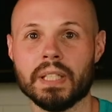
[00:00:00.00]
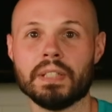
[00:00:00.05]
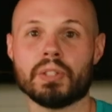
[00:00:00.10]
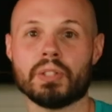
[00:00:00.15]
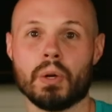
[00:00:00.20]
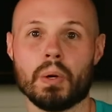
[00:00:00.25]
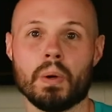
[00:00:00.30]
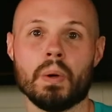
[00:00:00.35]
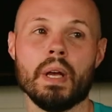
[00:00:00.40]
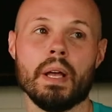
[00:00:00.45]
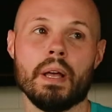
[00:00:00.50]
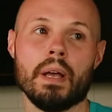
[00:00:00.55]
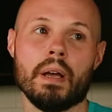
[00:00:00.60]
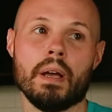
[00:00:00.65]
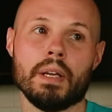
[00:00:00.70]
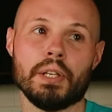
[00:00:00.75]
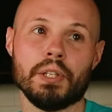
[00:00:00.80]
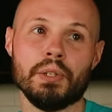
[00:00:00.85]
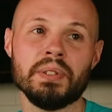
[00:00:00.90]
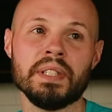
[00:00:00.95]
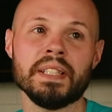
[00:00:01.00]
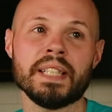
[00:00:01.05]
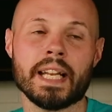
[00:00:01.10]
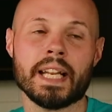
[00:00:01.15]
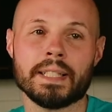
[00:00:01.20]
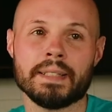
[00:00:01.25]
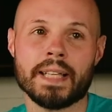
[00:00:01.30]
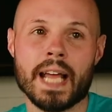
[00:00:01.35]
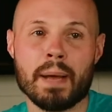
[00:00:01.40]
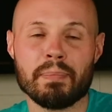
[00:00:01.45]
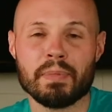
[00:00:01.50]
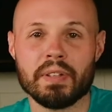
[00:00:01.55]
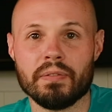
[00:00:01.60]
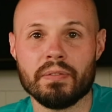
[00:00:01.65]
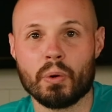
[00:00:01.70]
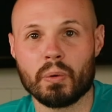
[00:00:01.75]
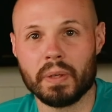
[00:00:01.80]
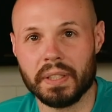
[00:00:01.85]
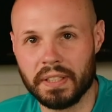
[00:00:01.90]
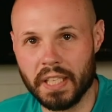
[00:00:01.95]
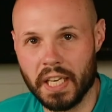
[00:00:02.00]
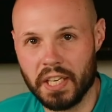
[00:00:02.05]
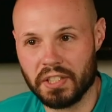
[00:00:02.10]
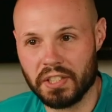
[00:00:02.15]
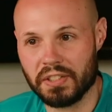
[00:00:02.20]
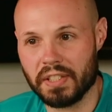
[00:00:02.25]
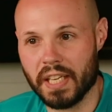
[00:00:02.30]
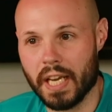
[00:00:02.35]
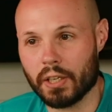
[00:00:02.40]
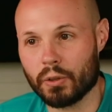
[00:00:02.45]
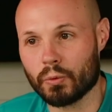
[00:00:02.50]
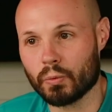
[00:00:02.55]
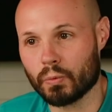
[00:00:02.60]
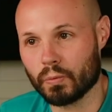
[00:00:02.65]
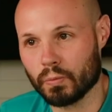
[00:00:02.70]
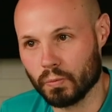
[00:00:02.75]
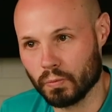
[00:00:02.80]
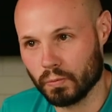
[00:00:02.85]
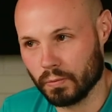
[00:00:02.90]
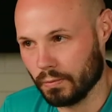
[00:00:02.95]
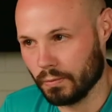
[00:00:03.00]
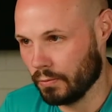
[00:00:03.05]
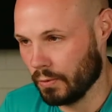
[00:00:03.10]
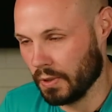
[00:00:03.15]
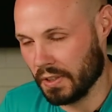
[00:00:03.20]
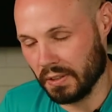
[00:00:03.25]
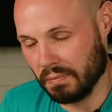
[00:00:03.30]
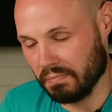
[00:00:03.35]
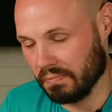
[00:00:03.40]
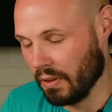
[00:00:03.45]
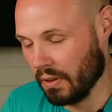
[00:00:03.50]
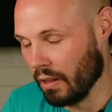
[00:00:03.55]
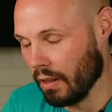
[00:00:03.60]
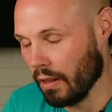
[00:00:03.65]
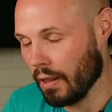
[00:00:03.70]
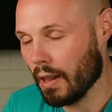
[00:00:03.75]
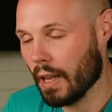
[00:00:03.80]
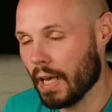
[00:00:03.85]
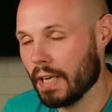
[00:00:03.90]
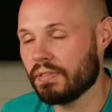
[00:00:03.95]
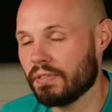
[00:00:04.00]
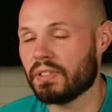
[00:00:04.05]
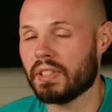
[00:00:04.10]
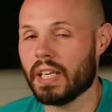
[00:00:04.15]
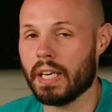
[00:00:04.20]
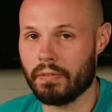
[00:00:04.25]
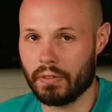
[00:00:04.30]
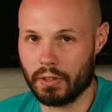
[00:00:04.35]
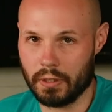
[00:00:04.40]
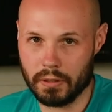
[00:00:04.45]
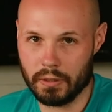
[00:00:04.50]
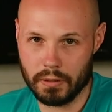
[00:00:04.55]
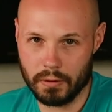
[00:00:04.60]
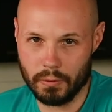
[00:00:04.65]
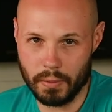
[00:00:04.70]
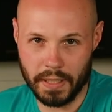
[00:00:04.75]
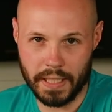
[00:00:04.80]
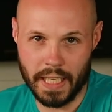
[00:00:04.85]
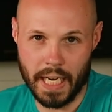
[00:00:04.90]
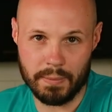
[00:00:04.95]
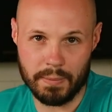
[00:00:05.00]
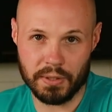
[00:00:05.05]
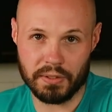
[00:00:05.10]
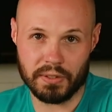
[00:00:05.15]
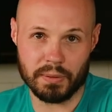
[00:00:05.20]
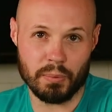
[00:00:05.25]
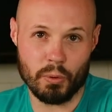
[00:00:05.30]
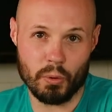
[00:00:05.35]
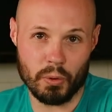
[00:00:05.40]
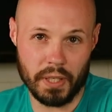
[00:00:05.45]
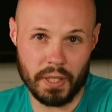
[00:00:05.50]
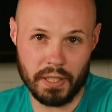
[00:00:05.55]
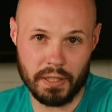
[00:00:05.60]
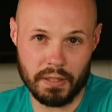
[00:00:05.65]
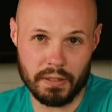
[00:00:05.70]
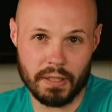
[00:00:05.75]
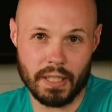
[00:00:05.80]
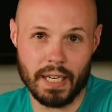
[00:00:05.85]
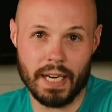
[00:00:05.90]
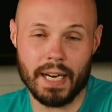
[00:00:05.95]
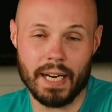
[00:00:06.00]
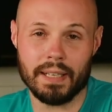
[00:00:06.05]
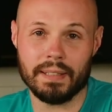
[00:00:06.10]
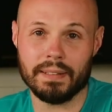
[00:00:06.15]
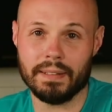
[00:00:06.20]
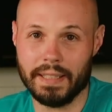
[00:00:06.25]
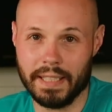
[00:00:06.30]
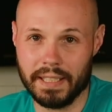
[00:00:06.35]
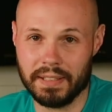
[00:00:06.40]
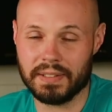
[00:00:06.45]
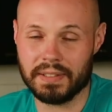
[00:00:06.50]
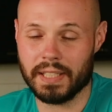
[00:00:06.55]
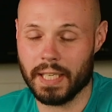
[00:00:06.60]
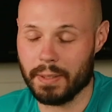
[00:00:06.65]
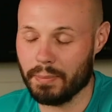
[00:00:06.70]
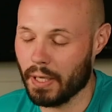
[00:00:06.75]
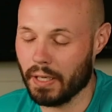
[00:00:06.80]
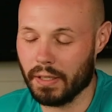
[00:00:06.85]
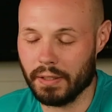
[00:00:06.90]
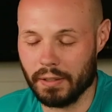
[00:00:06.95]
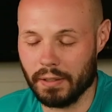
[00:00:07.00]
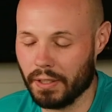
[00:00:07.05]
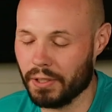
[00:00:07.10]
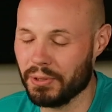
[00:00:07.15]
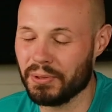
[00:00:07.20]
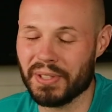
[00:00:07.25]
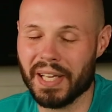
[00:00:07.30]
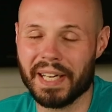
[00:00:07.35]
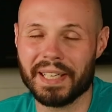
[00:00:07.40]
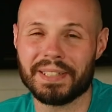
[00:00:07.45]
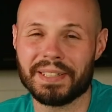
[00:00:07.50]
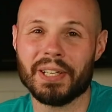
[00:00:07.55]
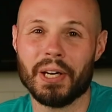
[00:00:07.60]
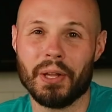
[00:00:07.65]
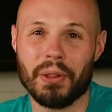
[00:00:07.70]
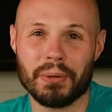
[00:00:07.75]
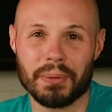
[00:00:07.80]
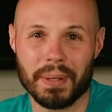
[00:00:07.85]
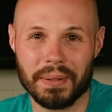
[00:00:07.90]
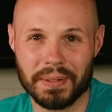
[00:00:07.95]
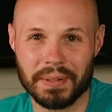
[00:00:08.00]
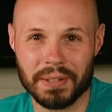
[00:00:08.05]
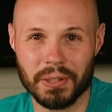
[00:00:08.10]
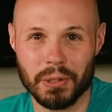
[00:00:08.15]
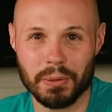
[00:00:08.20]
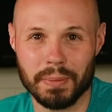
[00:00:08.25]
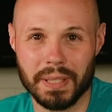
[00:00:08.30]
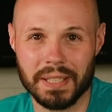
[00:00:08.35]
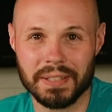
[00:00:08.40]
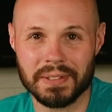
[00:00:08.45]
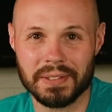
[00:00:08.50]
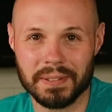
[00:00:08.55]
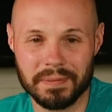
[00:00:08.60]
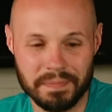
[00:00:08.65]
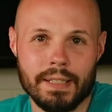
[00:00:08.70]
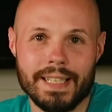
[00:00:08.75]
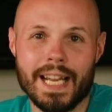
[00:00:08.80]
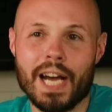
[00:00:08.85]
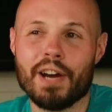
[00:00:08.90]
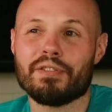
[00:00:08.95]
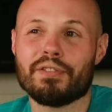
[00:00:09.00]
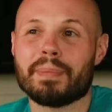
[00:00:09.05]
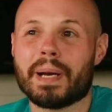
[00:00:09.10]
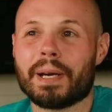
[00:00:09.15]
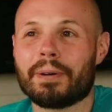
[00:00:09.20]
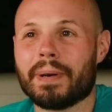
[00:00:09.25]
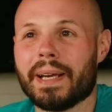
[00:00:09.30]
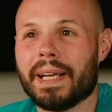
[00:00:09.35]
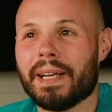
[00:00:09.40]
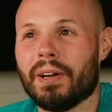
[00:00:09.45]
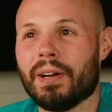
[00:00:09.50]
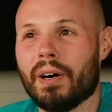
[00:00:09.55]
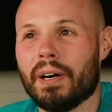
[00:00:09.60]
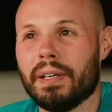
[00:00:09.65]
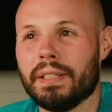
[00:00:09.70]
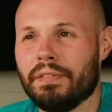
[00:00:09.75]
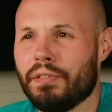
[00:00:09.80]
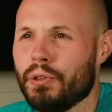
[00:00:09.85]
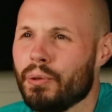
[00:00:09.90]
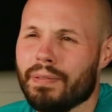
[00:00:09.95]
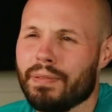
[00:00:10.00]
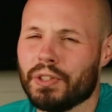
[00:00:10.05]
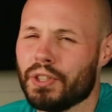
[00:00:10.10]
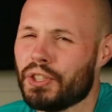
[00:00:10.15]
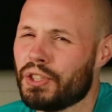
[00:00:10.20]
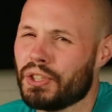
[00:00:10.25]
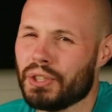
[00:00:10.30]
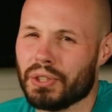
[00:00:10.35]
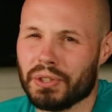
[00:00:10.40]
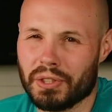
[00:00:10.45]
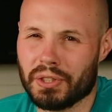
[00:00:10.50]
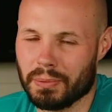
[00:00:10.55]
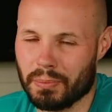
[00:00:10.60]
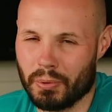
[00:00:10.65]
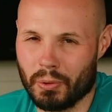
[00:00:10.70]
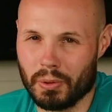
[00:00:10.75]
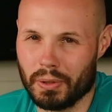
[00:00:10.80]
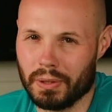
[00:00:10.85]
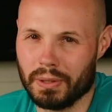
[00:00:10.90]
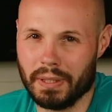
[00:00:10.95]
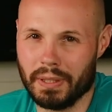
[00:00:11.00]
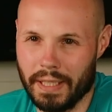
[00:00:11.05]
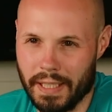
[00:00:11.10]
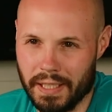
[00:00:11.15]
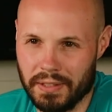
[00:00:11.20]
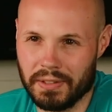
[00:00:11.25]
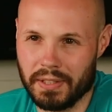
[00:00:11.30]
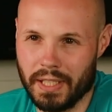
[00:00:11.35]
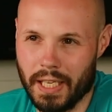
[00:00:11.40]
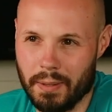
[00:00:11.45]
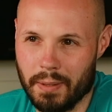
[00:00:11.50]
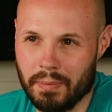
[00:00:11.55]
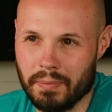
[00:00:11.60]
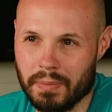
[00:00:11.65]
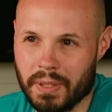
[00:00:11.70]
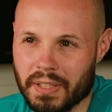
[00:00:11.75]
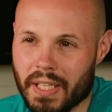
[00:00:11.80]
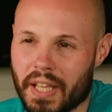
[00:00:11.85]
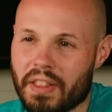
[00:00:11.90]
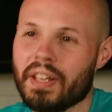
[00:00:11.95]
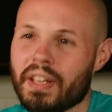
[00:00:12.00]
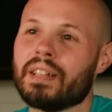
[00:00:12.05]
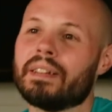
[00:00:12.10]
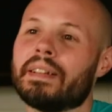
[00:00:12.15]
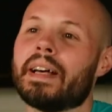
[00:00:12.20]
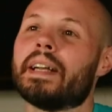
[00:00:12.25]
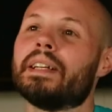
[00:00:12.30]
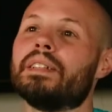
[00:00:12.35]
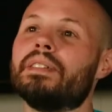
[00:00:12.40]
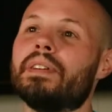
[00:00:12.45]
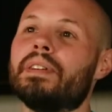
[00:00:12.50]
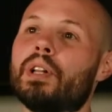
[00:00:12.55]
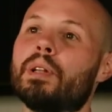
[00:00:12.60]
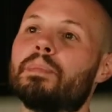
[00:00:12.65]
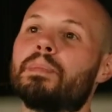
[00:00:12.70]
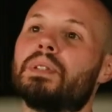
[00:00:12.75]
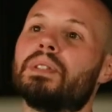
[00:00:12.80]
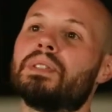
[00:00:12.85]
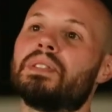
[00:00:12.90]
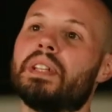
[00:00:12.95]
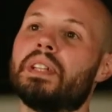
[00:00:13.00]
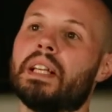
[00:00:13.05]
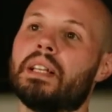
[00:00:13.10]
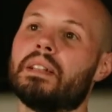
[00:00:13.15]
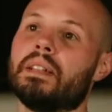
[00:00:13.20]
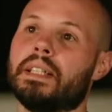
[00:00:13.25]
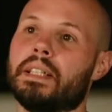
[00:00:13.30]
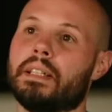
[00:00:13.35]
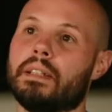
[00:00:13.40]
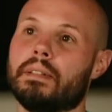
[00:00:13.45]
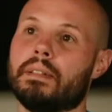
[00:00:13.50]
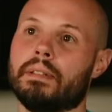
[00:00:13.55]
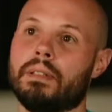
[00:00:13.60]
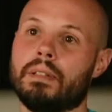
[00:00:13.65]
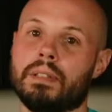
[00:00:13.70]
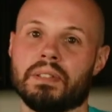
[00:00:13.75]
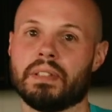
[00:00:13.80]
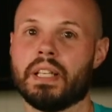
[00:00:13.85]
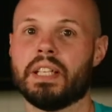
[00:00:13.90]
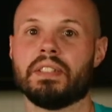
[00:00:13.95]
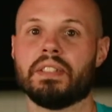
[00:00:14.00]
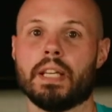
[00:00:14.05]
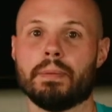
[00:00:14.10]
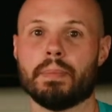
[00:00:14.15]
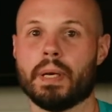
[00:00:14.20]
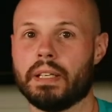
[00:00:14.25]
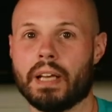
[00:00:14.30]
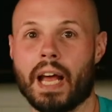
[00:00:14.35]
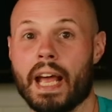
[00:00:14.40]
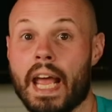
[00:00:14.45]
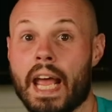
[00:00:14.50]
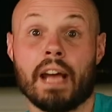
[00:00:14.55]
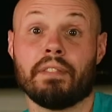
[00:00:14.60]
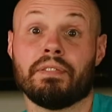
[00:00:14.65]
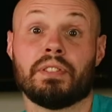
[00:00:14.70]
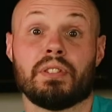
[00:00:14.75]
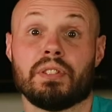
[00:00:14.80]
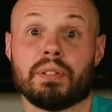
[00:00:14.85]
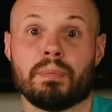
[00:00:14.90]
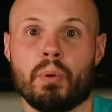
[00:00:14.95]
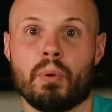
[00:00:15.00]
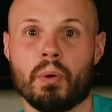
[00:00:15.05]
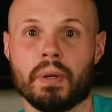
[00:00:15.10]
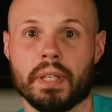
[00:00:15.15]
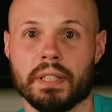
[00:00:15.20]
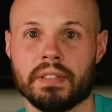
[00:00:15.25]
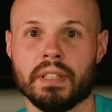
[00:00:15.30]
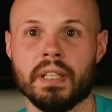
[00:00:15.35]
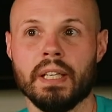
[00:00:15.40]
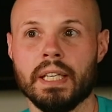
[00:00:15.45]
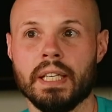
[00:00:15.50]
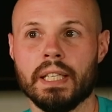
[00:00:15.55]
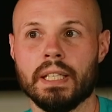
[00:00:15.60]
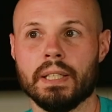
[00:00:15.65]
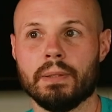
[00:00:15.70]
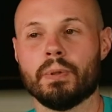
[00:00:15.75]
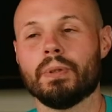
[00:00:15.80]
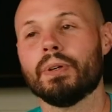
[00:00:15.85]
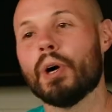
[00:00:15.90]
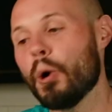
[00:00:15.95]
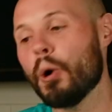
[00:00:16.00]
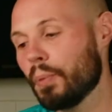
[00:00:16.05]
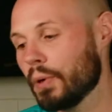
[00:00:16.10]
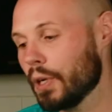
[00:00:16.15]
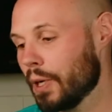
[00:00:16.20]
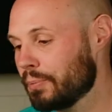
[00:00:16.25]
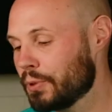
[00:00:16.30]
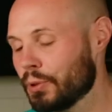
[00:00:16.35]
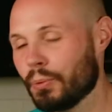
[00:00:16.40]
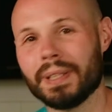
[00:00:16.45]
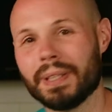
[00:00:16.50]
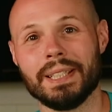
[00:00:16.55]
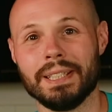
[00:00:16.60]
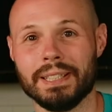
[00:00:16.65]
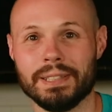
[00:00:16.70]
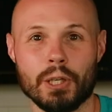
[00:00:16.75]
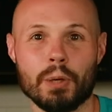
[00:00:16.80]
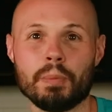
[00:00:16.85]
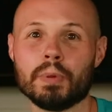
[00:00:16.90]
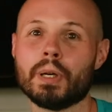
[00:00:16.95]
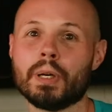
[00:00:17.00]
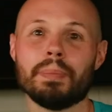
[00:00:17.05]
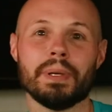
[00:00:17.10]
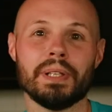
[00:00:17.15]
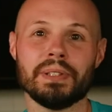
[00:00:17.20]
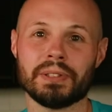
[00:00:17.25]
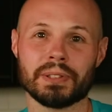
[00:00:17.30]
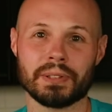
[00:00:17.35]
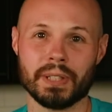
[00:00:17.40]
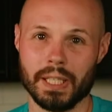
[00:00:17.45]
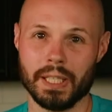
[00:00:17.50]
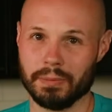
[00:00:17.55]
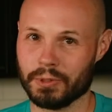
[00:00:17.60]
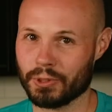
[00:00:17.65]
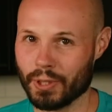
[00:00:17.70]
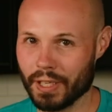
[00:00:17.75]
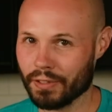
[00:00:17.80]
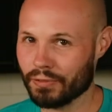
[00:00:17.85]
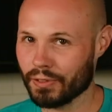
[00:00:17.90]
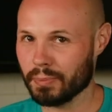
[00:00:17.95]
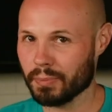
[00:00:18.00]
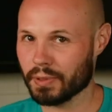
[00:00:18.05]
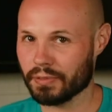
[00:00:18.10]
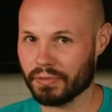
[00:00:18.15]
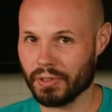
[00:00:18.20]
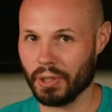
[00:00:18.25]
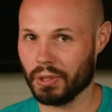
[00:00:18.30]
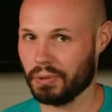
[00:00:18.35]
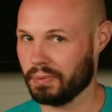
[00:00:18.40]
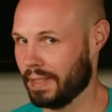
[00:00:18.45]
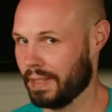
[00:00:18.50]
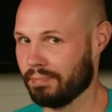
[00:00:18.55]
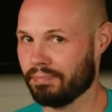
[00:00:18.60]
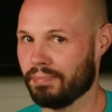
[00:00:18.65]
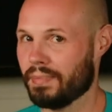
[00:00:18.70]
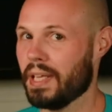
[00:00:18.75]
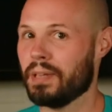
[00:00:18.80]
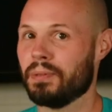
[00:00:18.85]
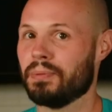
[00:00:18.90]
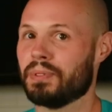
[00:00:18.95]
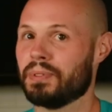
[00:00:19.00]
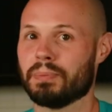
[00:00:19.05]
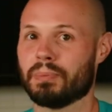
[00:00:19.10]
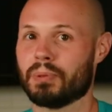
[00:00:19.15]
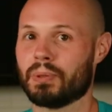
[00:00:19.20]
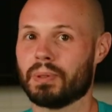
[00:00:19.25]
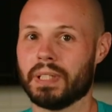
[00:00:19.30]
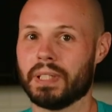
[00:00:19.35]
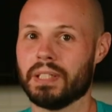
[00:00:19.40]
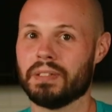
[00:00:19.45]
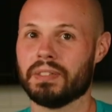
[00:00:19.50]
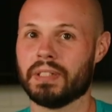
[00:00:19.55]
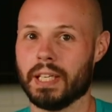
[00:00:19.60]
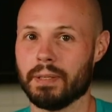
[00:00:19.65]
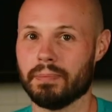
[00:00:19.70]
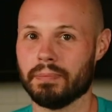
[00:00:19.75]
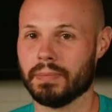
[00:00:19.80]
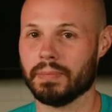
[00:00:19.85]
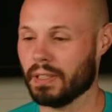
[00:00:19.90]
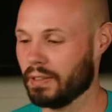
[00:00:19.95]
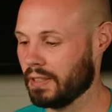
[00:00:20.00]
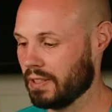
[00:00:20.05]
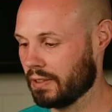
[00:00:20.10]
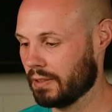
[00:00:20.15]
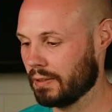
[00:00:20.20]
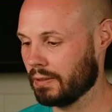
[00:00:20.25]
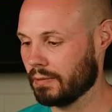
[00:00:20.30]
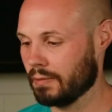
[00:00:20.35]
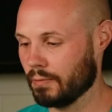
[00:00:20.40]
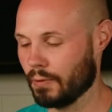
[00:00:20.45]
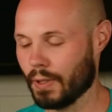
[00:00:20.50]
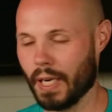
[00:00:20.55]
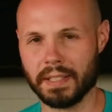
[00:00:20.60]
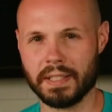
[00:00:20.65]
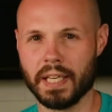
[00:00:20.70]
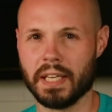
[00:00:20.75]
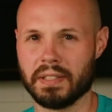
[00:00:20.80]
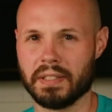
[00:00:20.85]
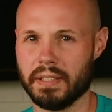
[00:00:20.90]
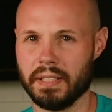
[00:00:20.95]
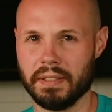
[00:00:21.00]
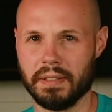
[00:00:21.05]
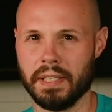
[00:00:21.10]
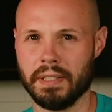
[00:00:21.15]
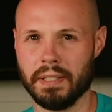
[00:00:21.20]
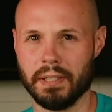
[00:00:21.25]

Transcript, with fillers: So using that adaptive orientation stack was a lifesaver when it came to supporting uh, landscape. I, I use that a ton throughout the code base. Now for my rant on if you even should support landscape. Because I think a lot of developers think like, oh, it's landscape, I, I have to support it. Well, open up Twitter, open up Instagram, try to flip your phone. Like, they don't support landscape. At least when I tested it, they